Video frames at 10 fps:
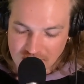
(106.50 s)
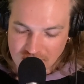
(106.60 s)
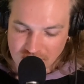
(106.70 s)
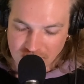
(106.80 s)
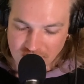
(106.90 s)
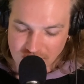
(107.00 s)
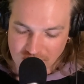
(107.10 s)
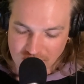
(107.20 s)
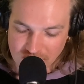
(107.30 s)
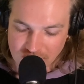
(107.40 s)

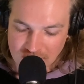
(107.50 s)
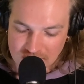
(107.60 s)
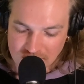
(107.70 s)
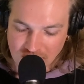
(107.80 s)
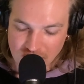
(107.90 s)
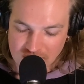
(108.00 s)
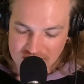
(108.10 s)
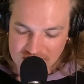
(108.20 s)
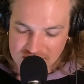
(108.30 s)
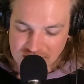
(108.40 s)
who
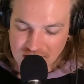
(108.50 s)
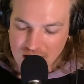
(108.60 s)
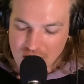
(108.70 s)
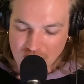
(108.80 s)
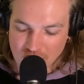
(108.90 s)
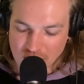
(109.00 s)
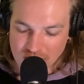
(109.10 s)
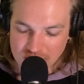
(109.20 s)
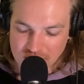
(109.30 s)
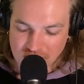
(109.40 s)
noticed warm
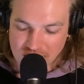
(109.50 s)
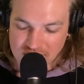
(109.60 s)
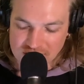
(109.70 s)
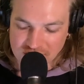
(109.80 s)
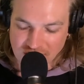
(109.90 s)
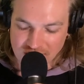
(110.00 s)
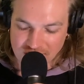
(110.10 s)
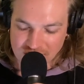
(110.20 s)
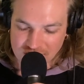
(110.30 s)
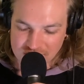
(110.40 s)
currents around the
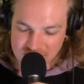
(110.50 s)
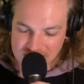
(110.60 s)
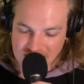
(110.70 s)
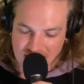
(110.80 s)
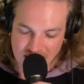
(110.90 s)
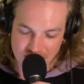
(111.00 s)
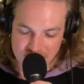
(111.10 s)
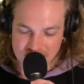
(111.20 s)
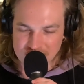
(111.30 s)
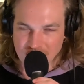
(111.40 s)
Christmas time.
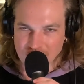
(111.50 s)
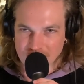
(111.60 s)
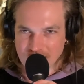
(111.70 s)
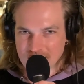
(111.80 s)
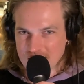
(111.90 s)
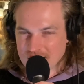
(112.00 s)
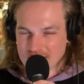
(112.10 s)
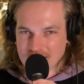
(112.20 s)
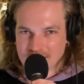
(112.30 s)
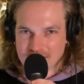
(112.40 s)
So
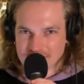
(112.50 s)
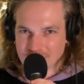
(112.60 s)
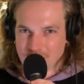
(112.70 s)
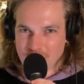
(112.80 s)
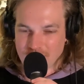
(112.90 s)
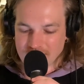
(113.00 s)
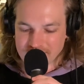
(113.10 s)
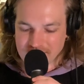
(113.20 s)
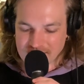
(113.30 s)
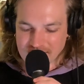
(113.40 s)
the boy
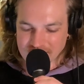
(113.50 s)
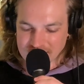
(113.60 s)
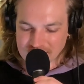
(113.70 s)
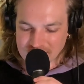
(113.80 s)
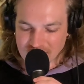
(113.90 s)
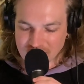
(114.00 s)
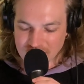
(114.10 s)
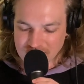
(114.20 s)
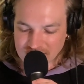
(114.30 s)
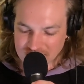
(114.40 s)
that El Niño
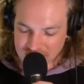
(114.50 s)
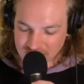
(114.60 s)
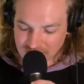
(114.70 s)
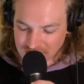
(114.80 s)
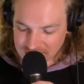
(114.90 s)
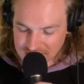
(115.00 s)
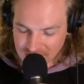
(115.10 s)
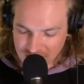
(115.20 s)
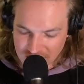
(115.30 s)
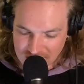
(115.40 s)
is referring to
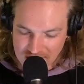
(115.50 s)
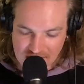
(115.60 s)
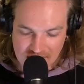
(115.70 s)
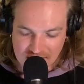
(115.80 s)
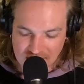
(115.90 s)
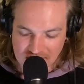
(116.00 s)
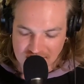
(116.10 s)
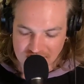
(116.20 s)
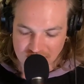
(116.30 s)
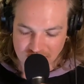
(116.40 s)
is
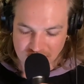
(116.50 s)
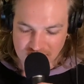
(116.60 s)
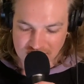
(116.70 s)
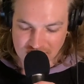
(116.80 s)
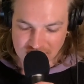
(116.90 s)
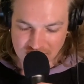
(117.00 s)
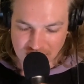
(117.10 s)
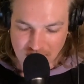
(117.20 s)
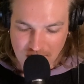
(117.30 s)
referring to little